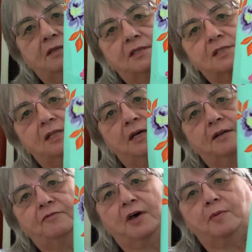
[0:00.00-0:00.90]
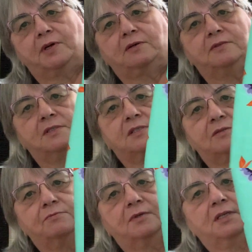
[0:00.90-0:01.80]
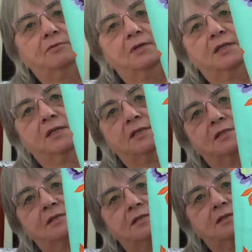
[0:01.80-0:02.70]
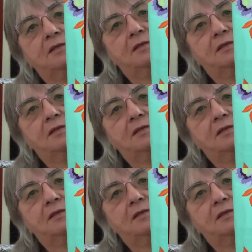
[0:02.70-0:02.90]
this line of fabric was really, really nice.